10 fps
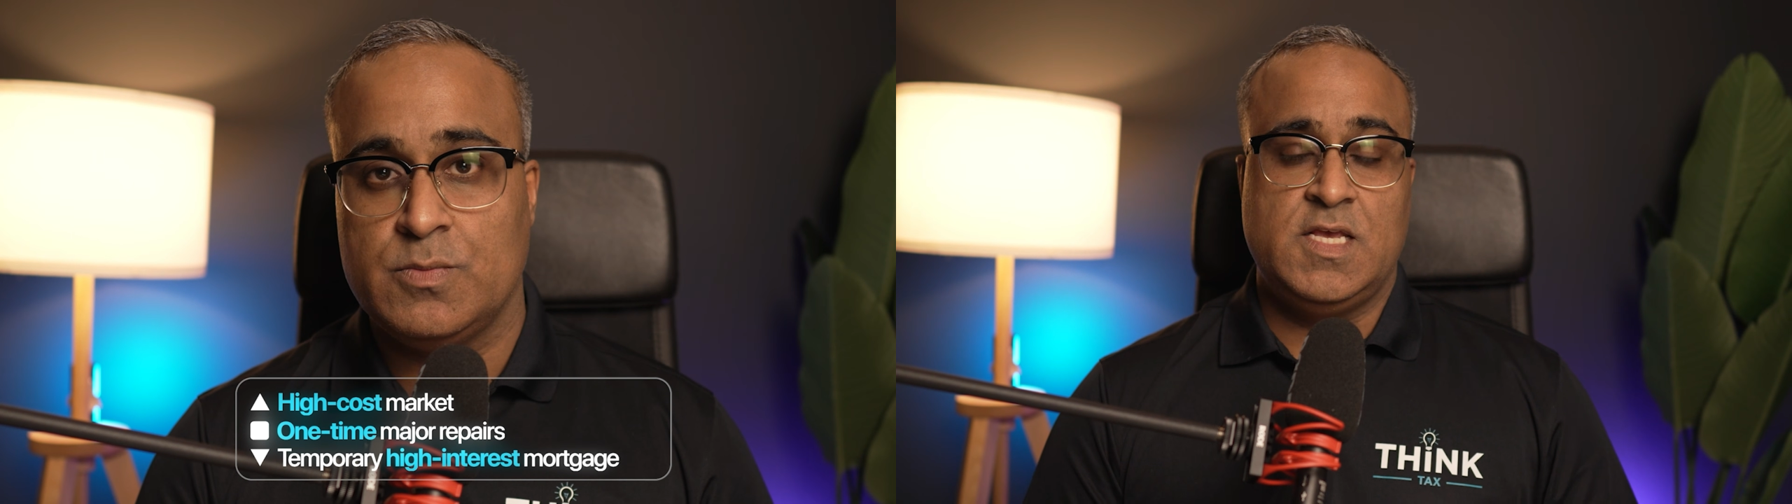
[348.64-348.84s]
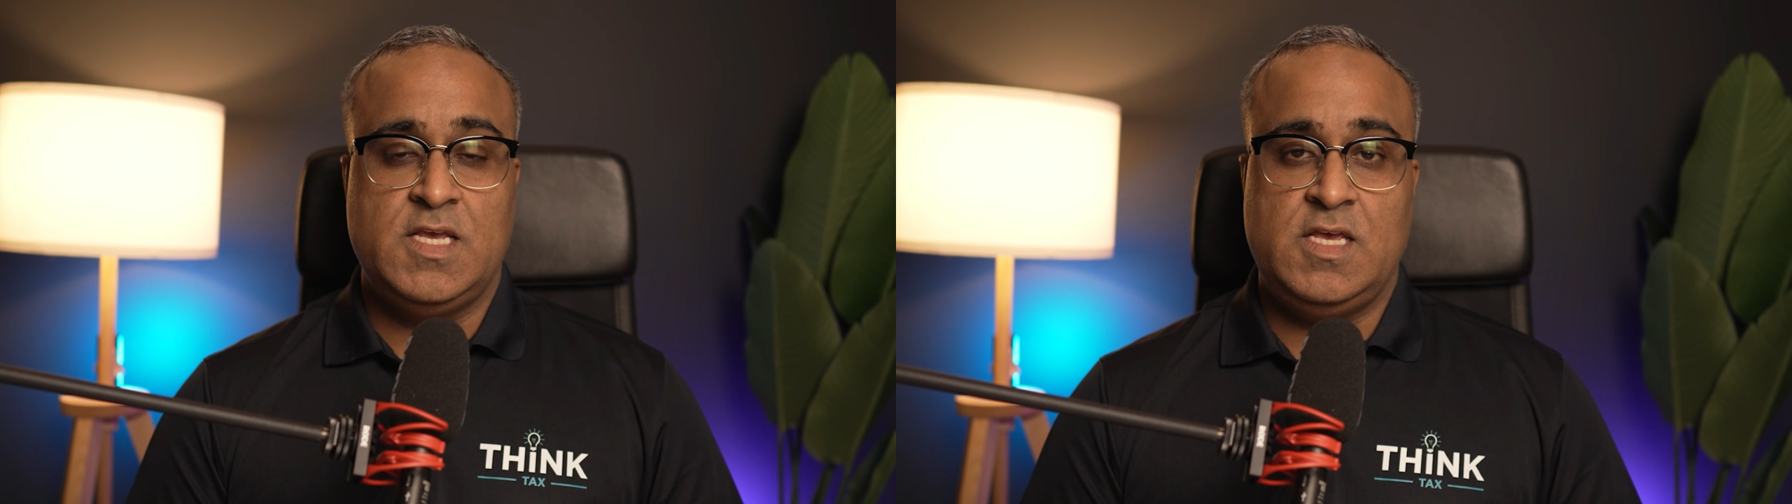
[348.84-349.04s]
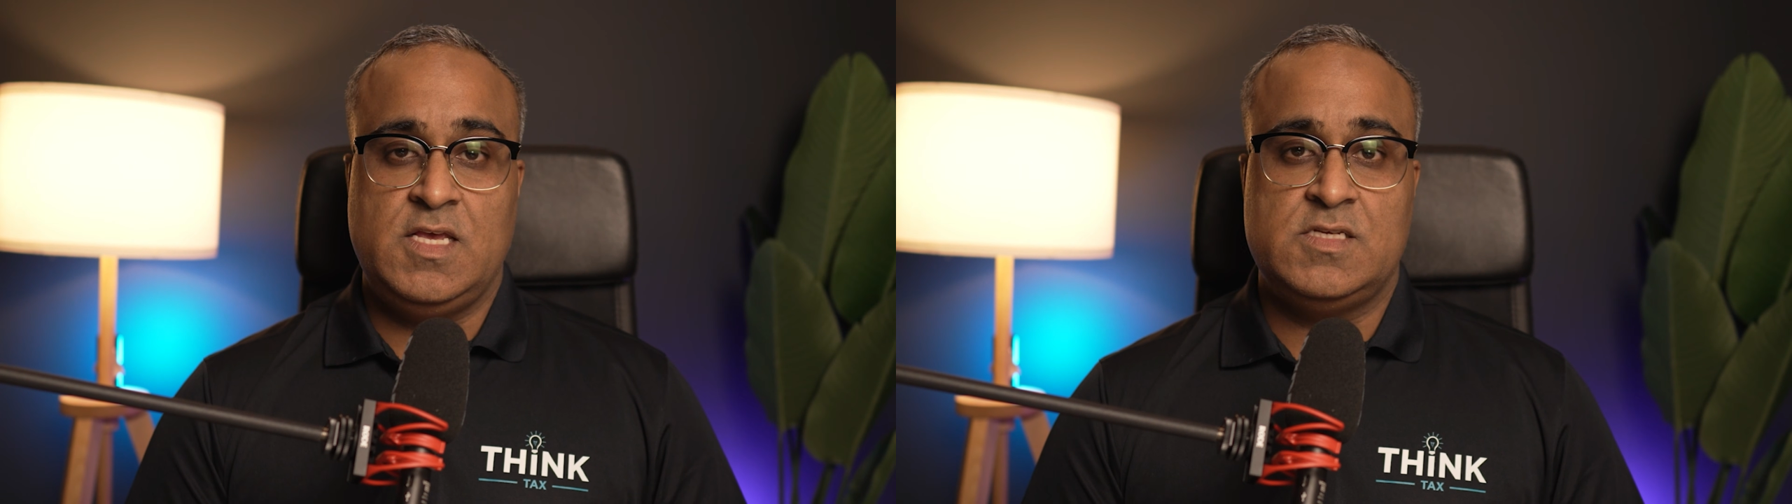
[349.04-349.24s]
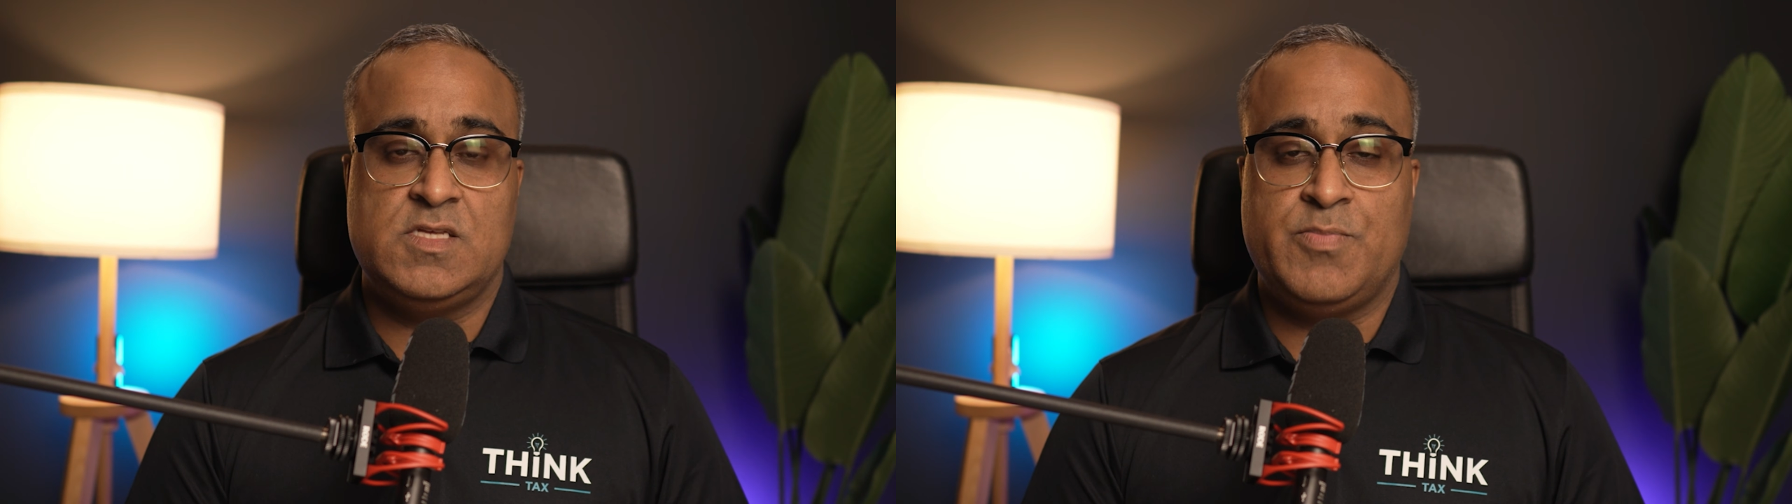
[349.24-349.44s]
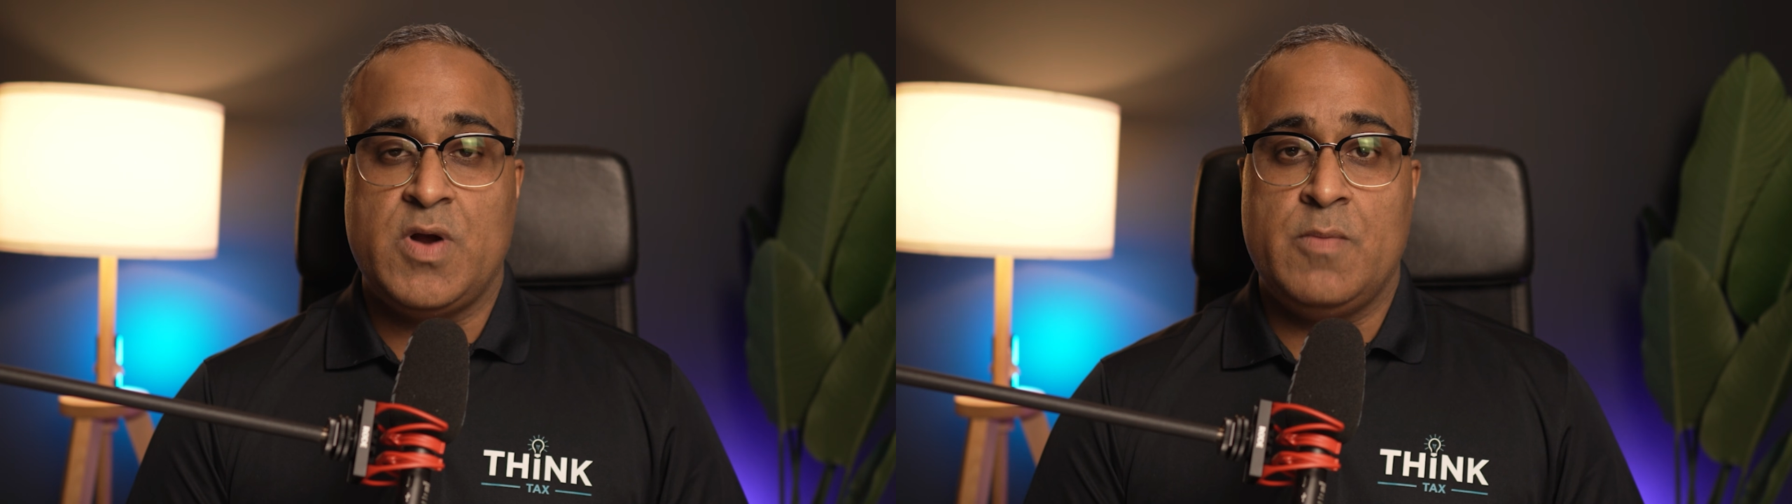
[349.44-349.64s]
The key is the
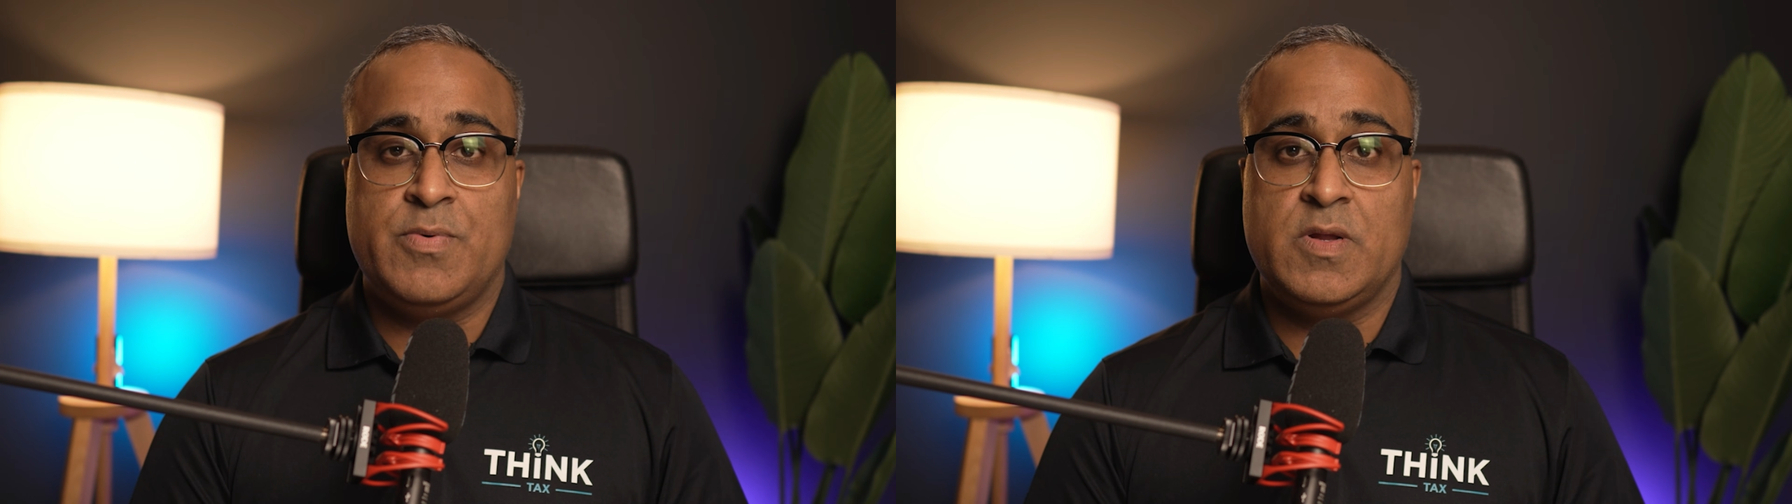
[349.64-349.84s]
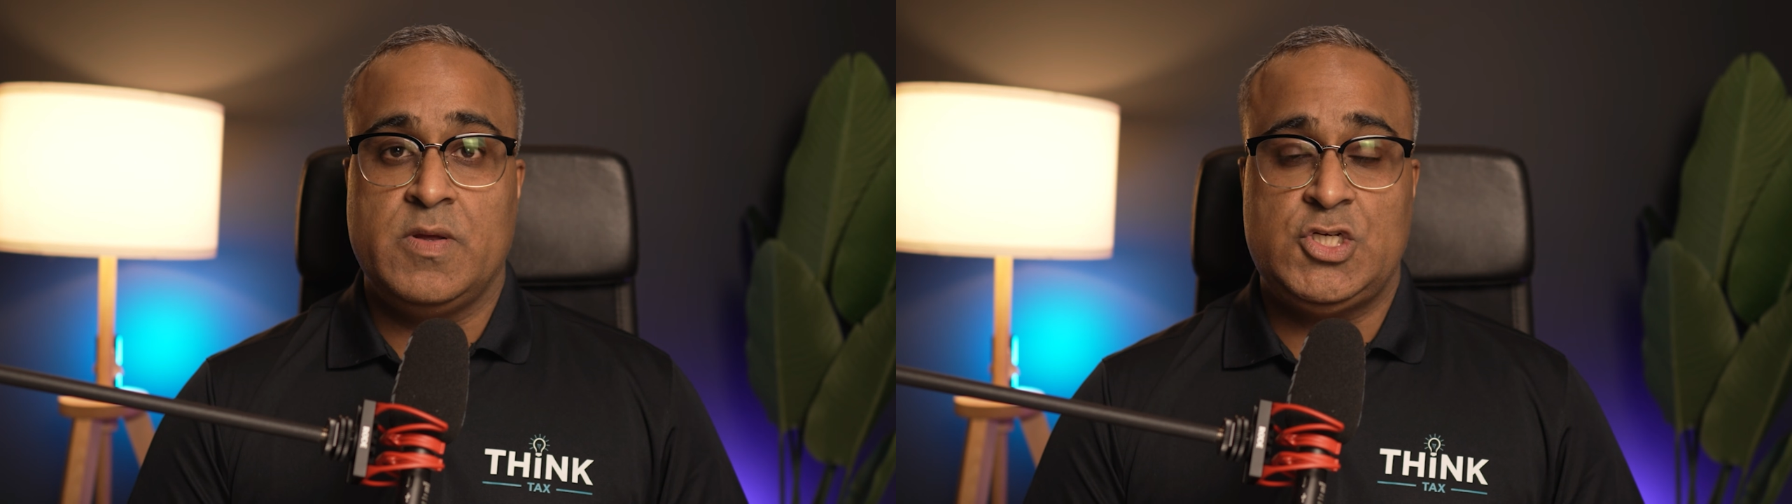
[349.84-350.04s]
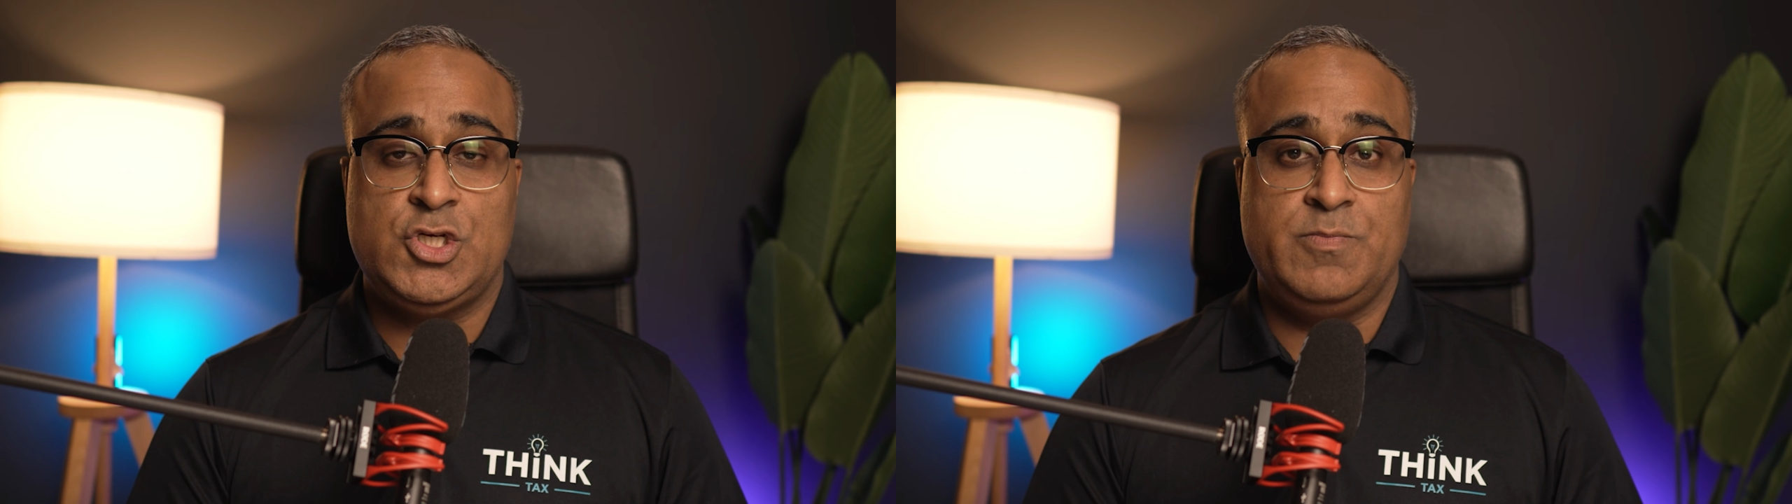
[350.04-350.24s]
property should